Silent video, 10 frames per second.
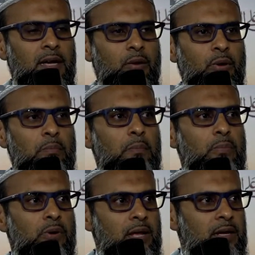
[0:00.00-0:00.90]

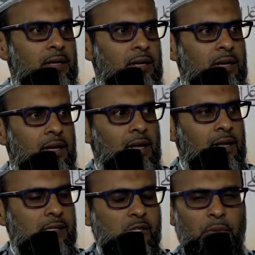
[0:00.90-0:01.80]
remembering
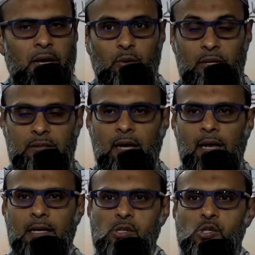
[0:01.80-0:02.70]
Allah subhanahu wa ta'ala.